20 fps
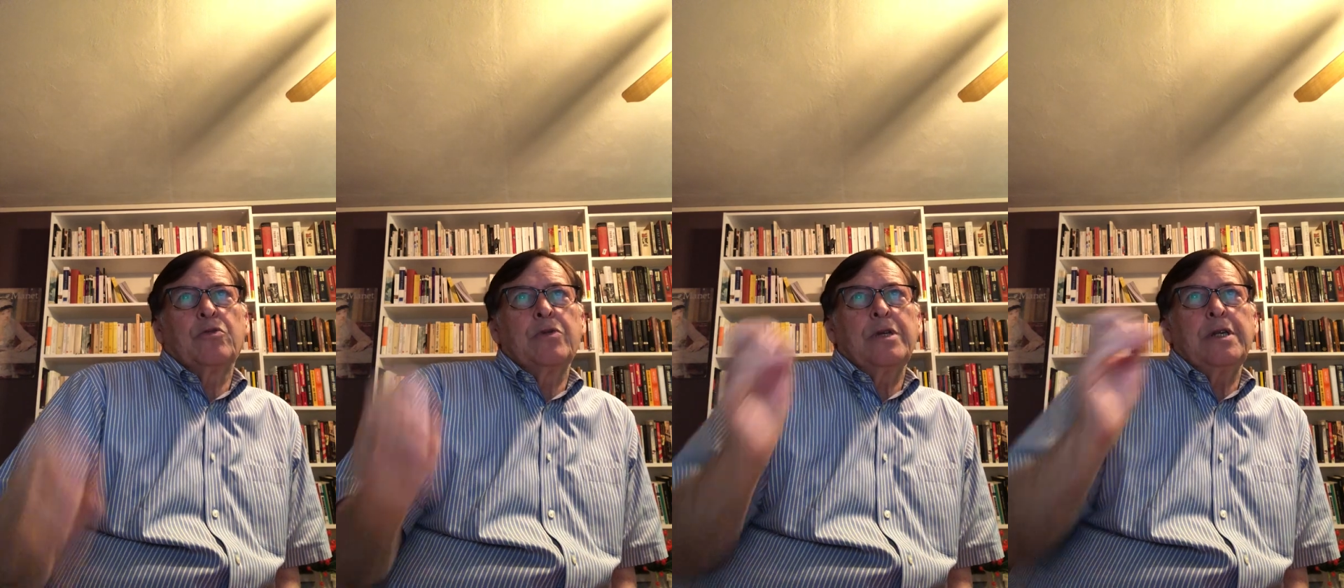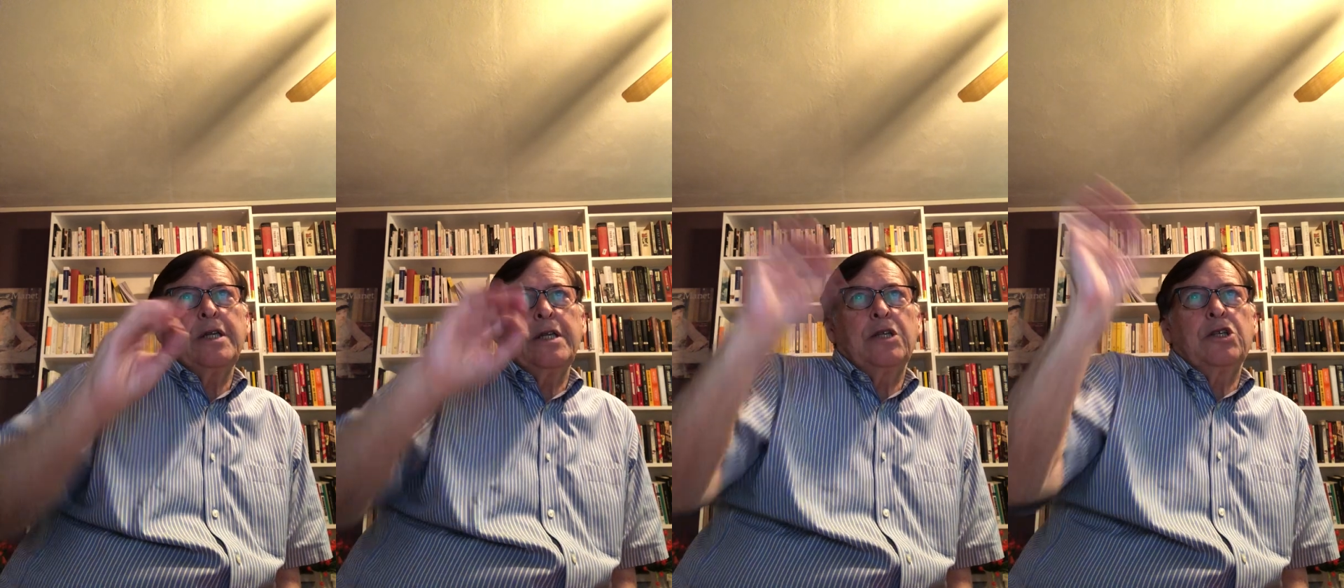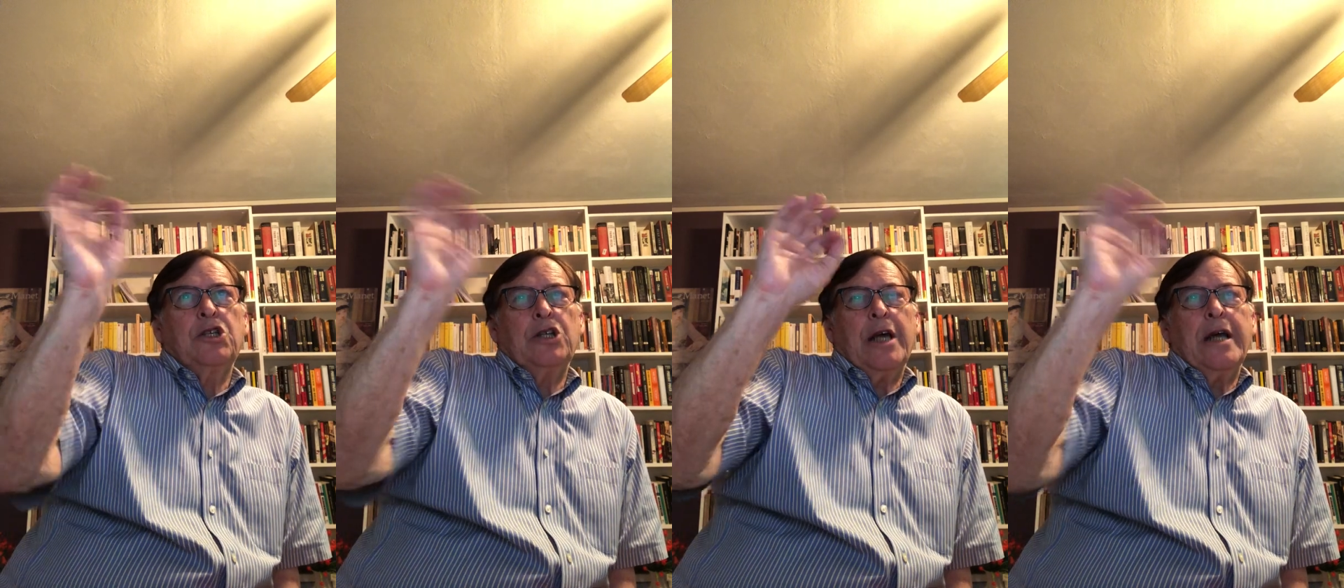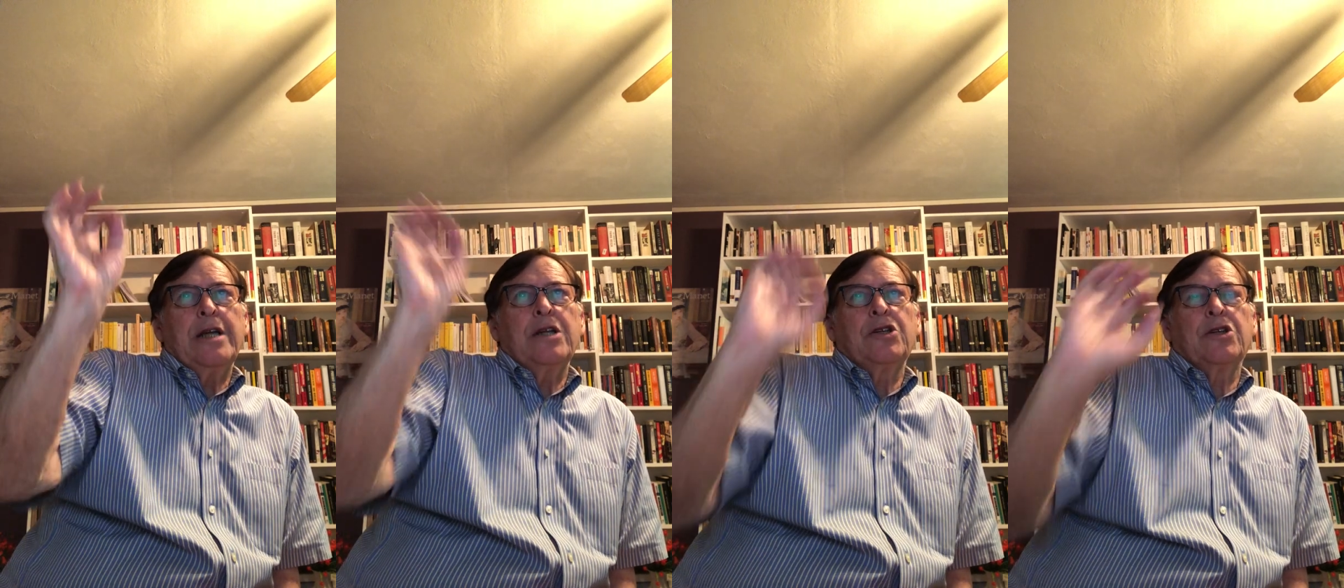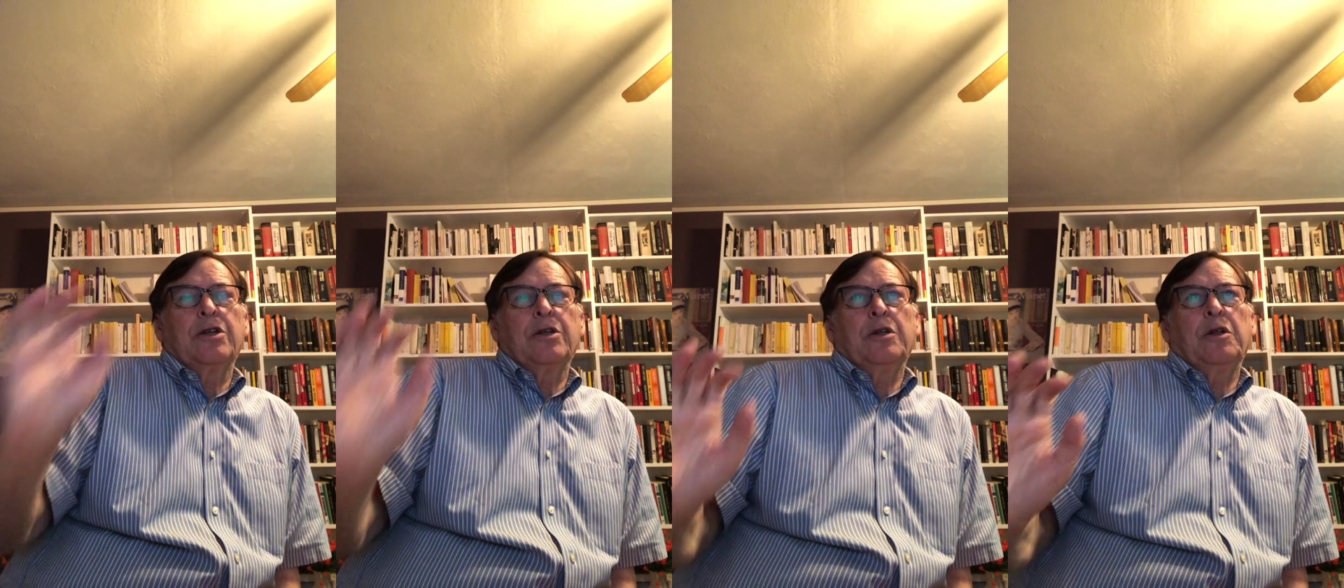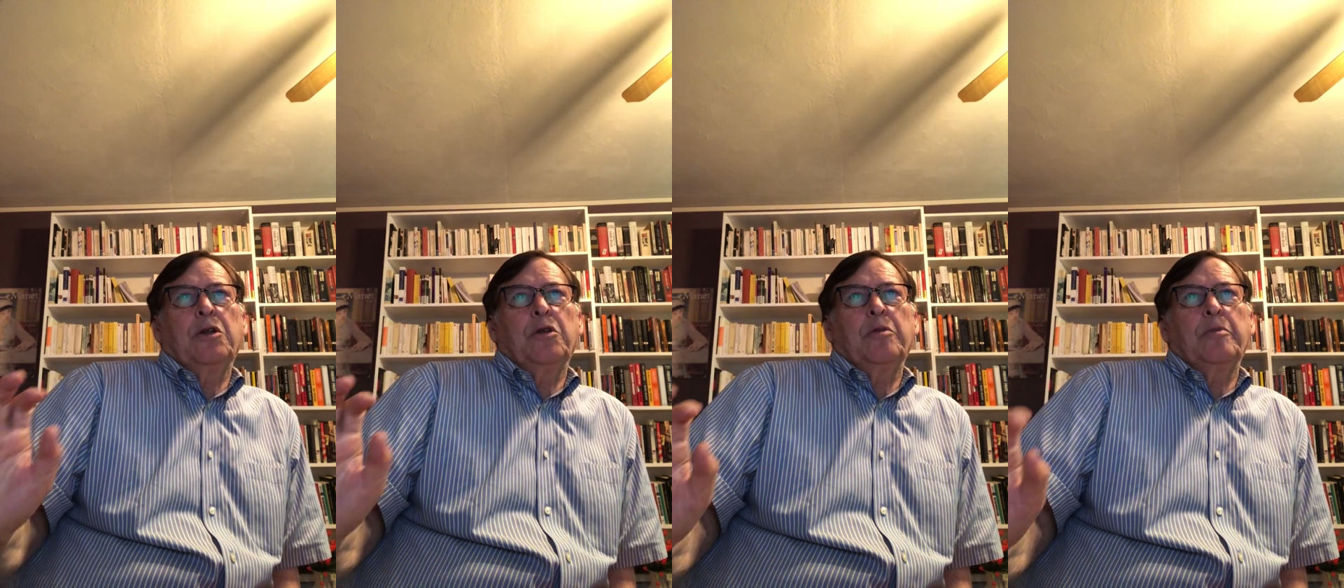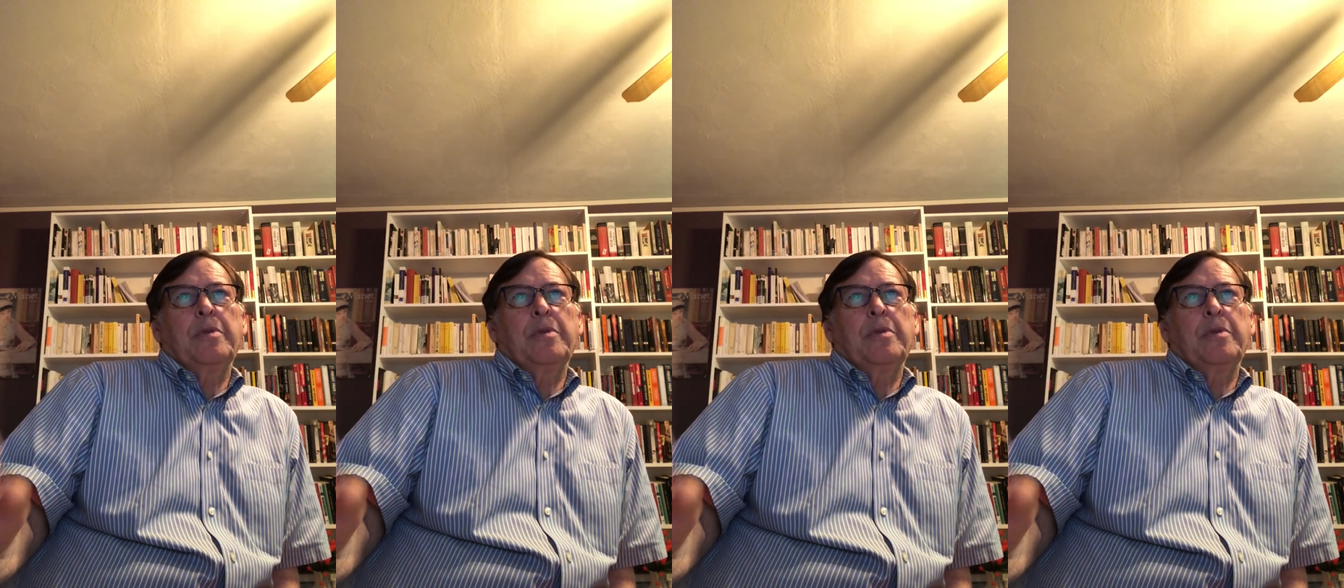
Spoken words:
We need to change it a little